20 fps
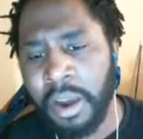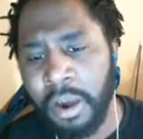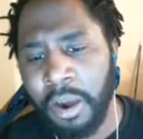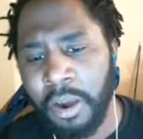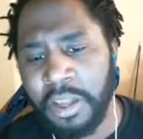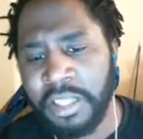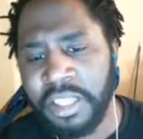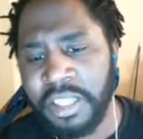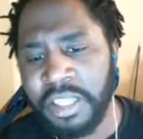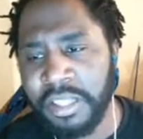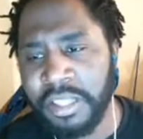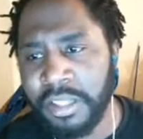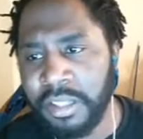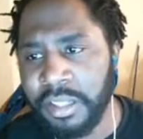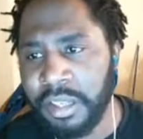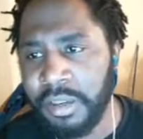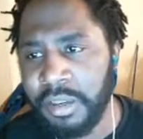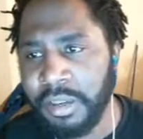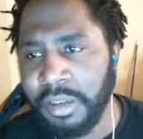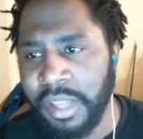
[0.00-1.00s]
Archer,
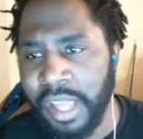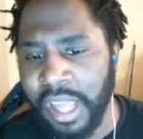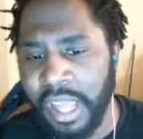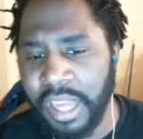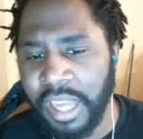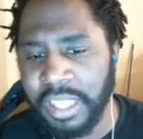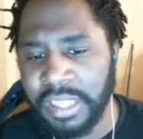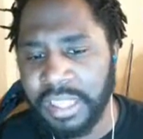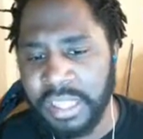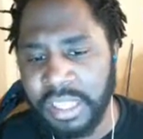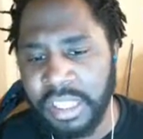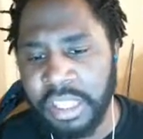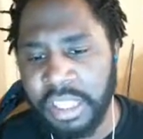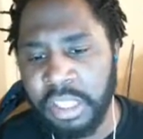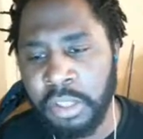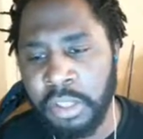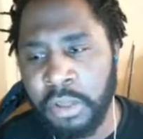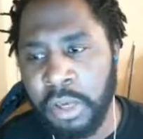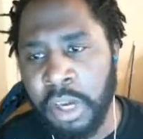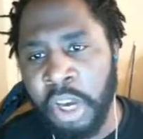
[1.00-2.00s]
okay, I see
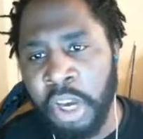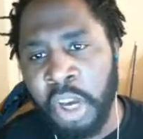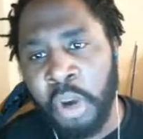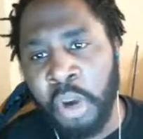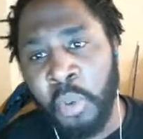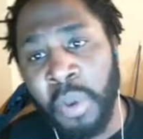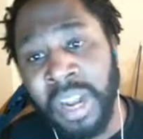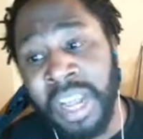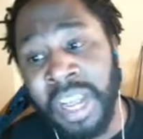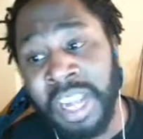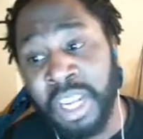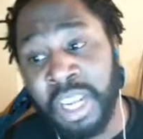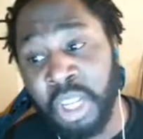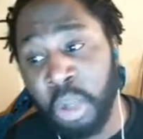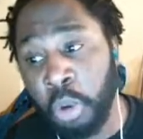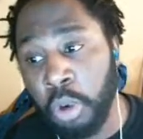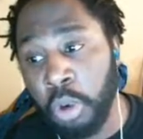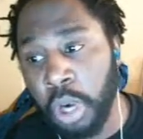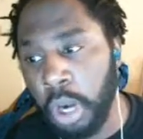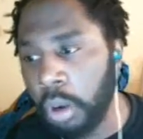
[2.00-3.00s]
you. Where that
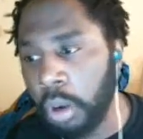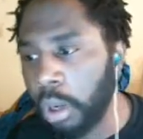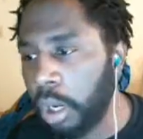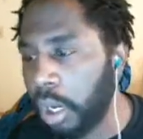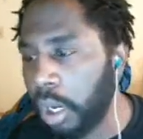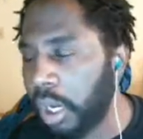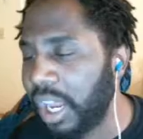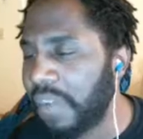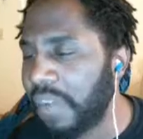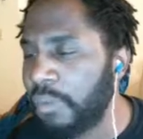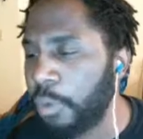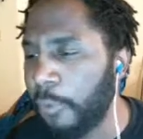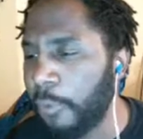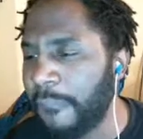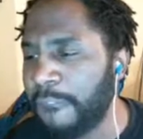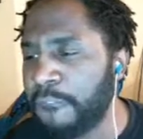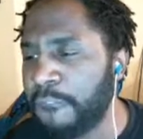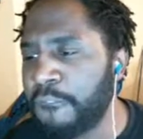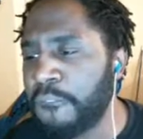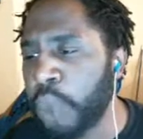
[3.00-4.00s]
dude gonna go?
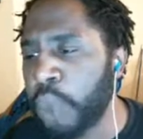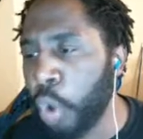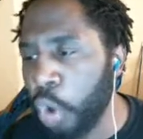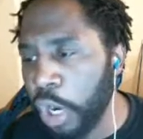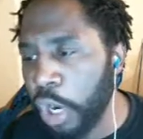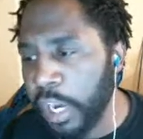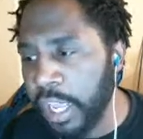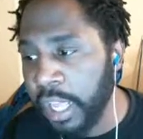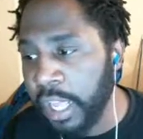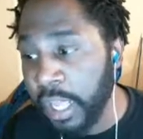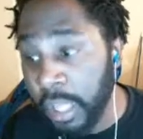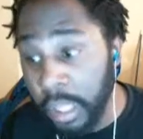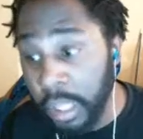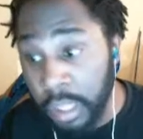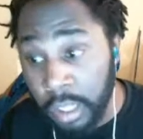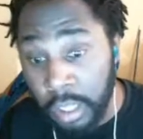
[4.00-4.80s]
Level forty?